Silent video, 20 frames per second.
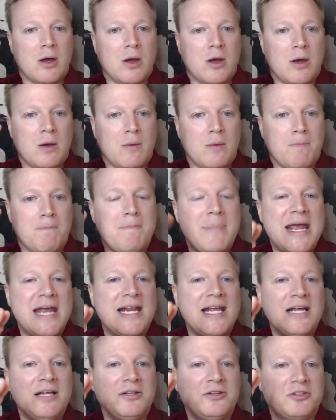
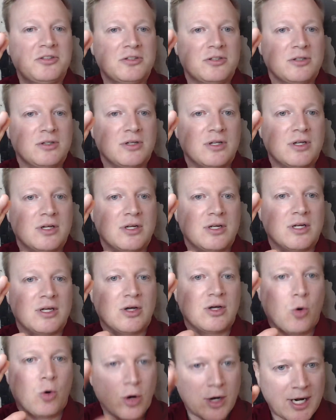Meetings,
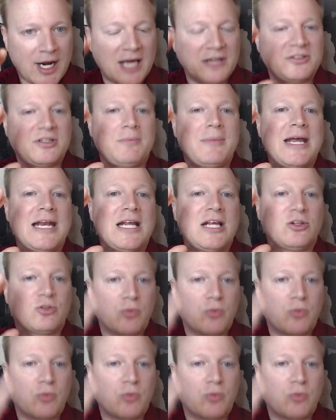organizing meetings,